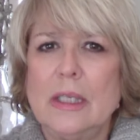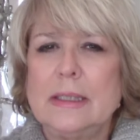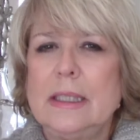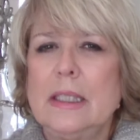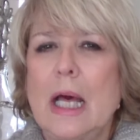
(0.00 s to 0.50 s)

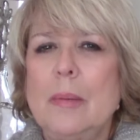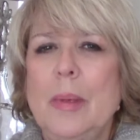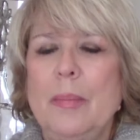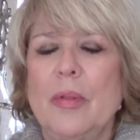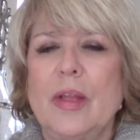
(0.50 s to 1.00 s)
See, a lot of
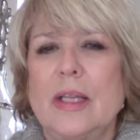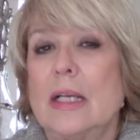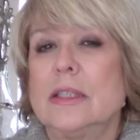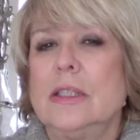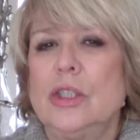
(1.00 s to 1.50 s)
people think
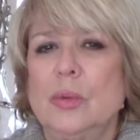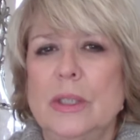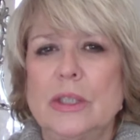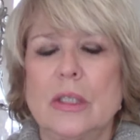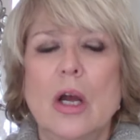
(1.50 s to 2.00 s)
that's
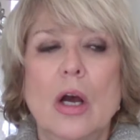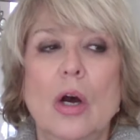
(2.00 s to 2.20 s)
intuition.